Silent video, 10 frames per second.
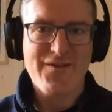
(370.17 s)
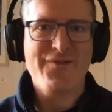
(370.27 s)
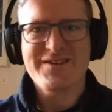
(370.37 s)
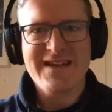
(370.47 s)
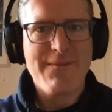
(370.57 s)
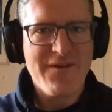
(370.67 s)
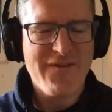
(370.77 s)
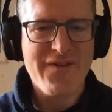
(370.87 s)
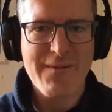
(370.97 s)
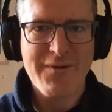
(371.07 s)
So, for example, if
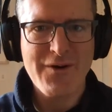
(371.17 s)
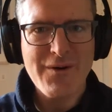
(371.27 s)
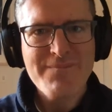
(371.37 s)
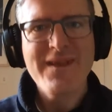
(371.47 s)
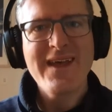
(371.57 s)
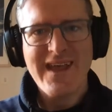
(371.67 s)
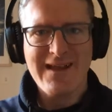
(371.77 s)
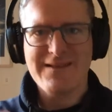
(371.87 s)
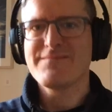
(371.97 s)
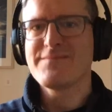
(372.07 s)
you type "gu,"
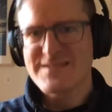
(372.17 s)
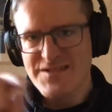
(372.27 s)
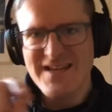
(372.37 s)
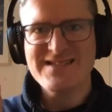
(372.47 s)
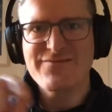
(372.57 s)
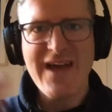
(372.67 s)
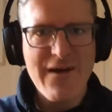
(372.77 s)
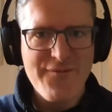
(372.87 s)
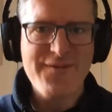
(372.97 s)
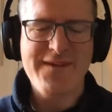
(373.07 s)
it'll suggest
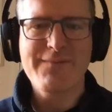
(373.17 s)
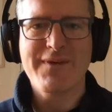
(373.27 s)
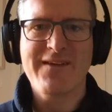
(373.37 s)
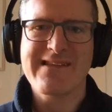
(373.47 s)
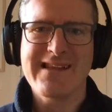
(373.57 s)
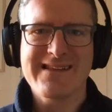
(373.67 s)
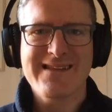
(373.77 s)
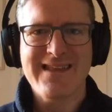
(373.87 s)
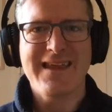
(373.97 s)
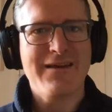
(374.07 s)
"rev" because it'll
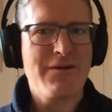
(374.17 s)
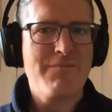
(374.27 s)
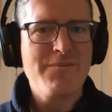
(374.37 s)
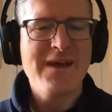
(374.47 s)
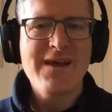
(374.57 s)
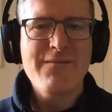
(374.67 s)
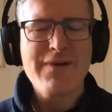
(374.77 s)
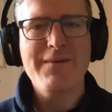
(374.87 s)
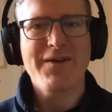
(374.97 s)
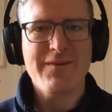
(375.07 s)
think you're
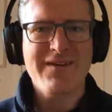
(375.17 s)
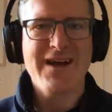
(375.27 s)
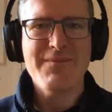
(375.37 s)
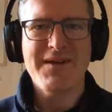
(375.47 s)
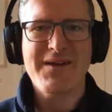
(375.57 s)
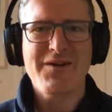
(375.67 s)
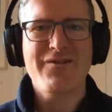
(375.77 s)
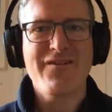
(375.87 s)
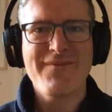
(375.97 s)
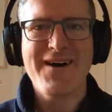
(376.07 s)
probably going to be typing
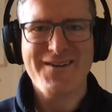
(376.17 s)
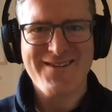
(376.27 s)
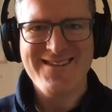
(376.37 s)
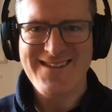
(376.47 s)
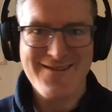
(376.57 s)
"Gurav Mahagut."